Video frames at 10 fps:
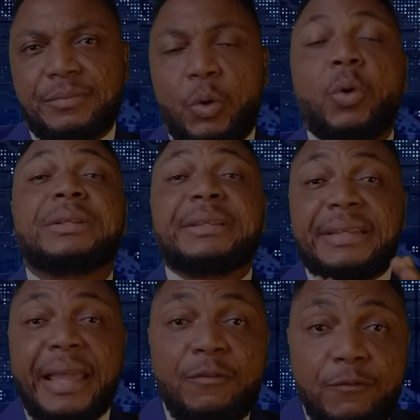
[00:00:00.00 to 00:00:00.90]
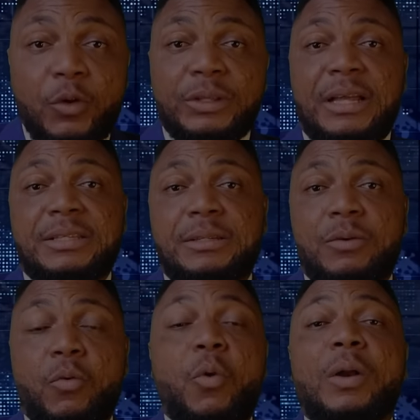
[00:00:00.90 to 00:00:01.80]
or 10 voters
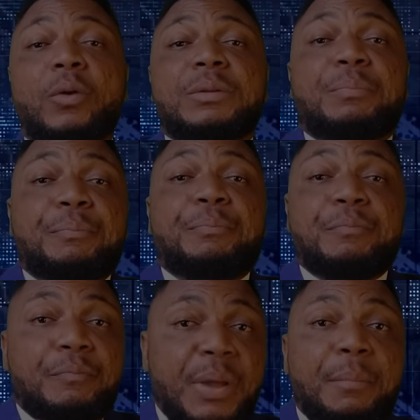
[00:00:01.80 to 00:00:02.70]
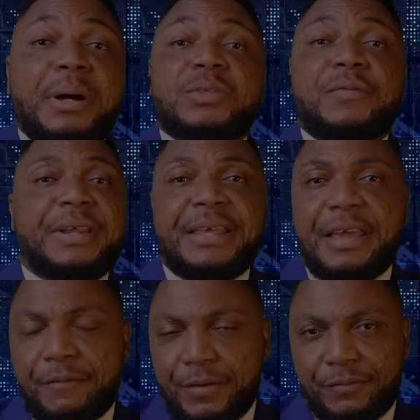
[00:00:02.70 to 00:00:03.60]
who are not members of the
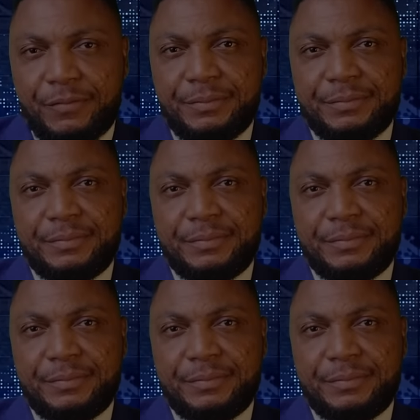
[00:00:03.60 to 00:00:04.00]
EFF.